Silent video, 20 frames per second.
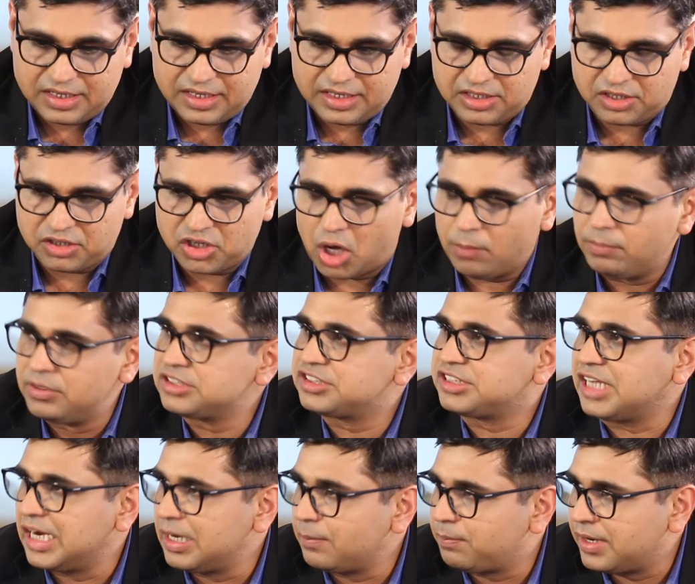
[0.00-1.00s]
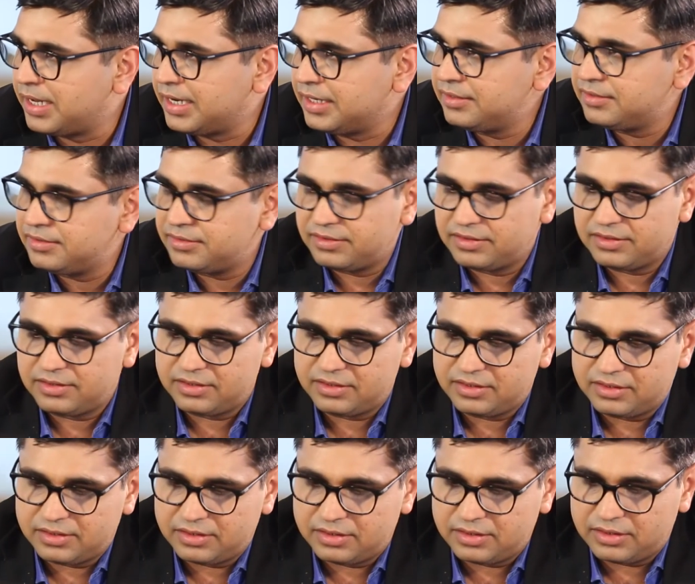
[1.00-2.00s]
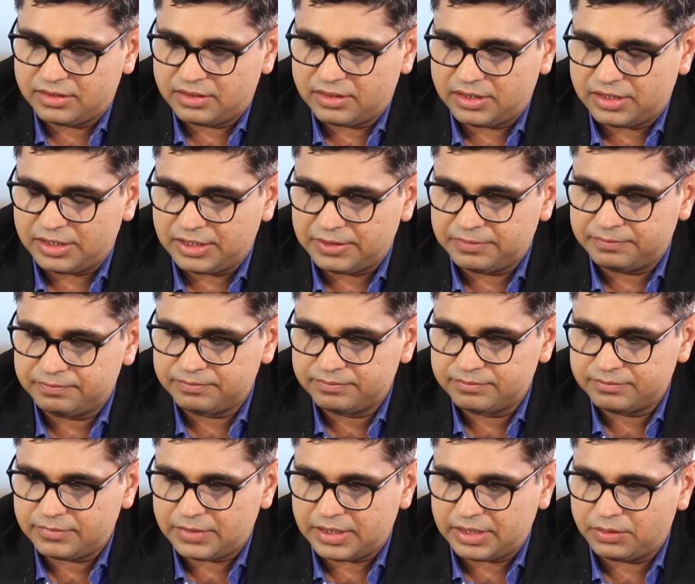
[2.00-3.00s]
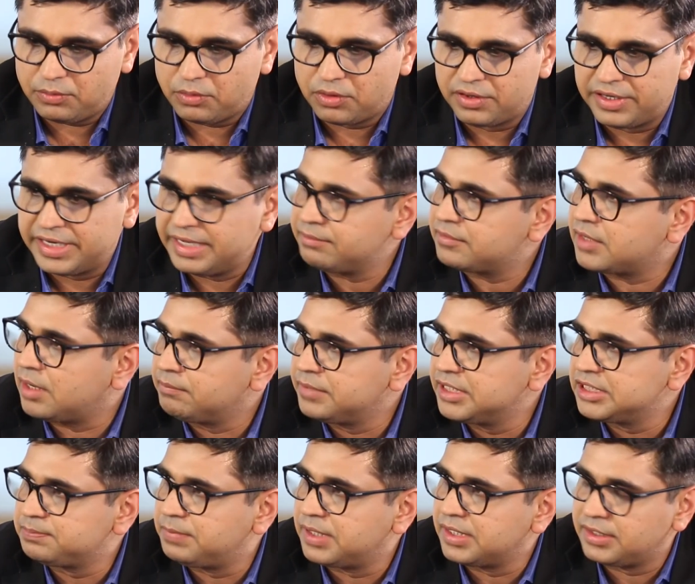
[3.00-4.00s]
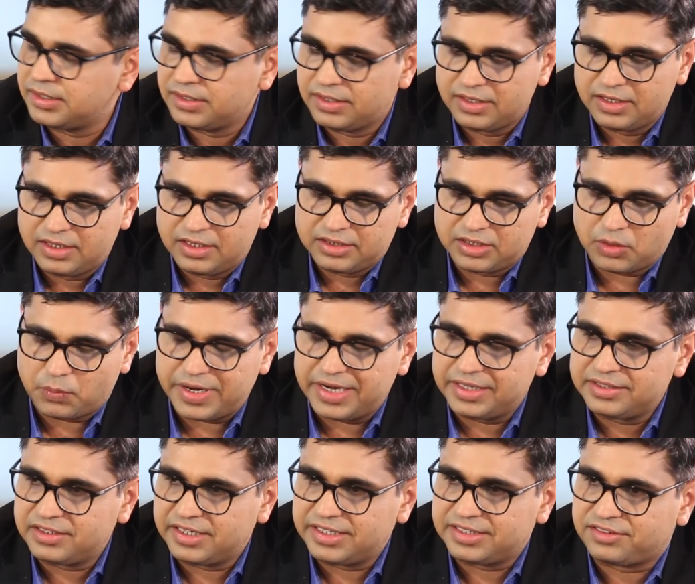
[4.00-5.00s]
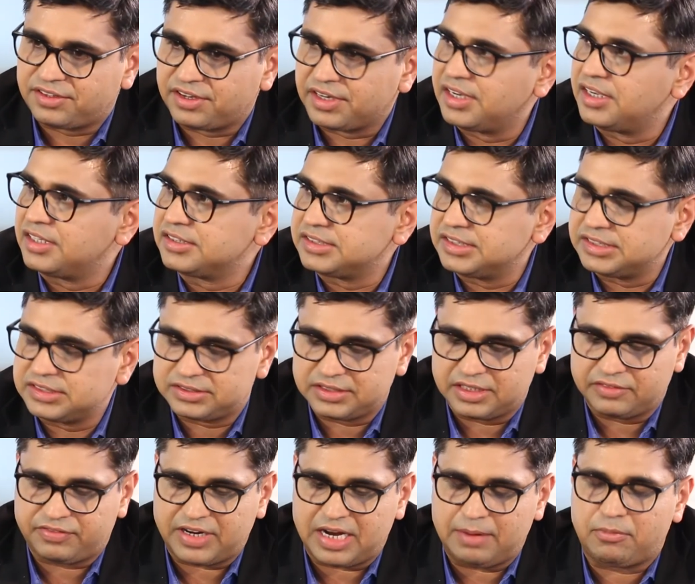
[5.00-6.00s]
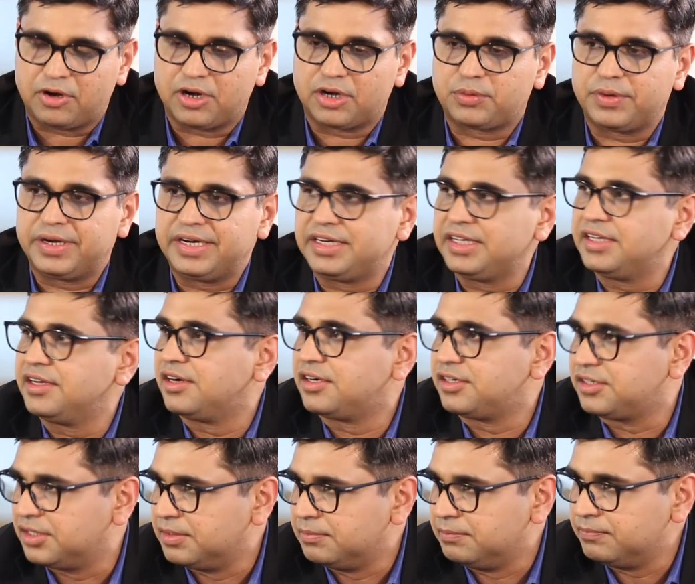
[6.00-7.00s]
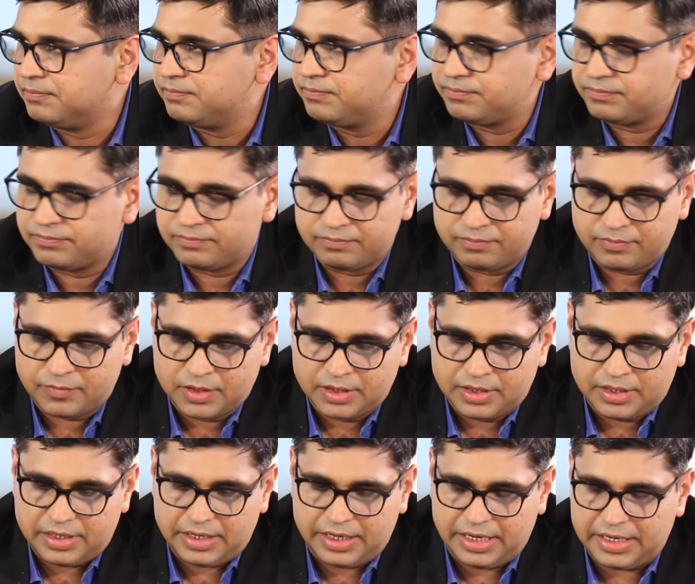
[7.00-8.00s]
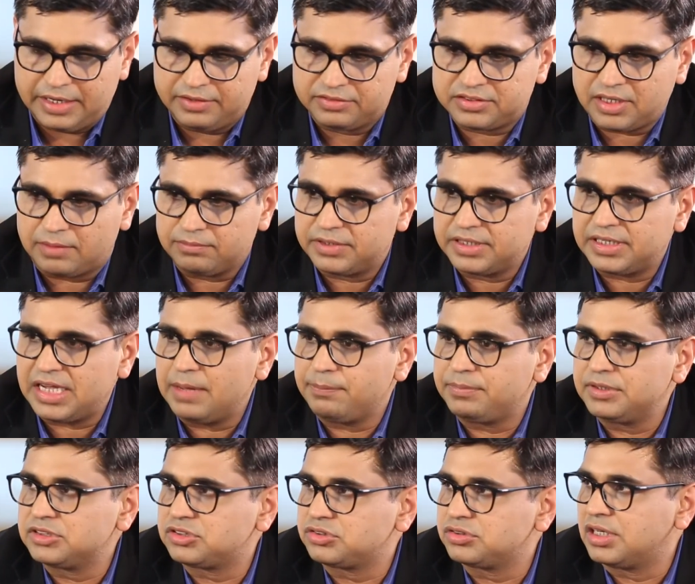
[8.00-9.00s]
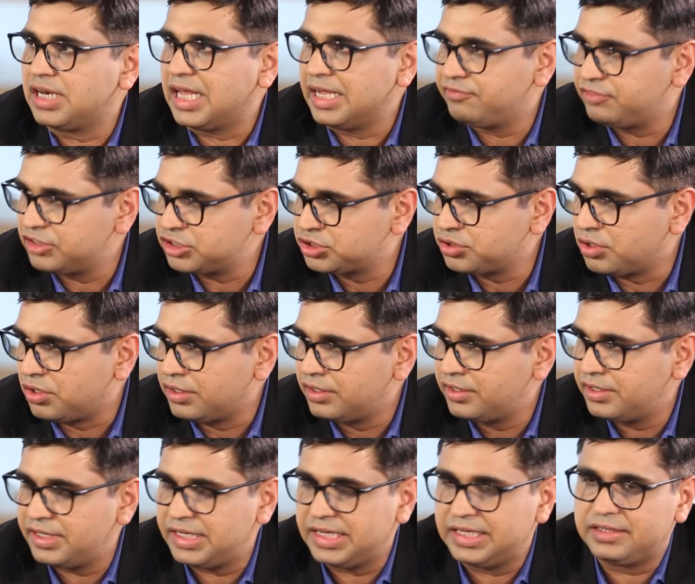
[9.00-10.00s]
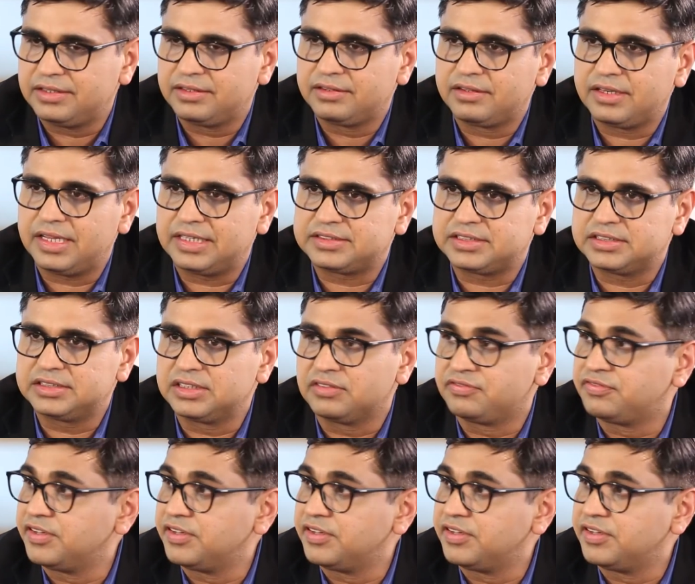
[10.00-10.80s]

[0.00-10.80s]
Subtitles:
In a normal child plan, I don't want to name companies, but the way it triggers is if I bought a 20-year term and if something happens to the life assured in, let's say, in the